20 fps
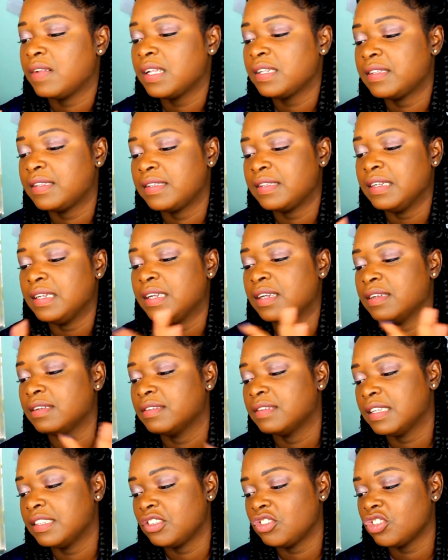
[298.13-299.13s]
Let's see,
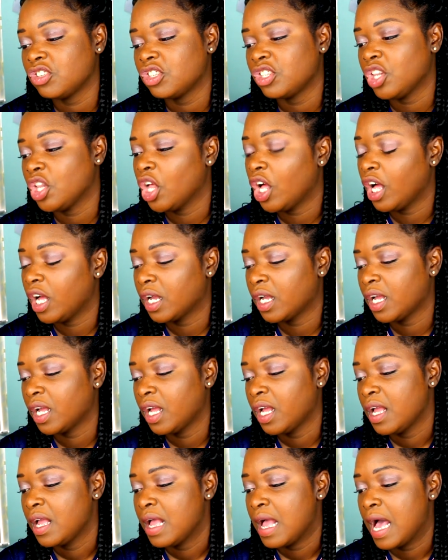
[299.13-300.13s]
let's just look.
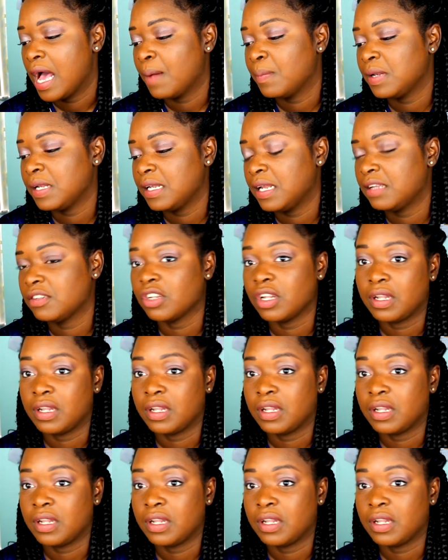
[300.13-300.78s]
How many days are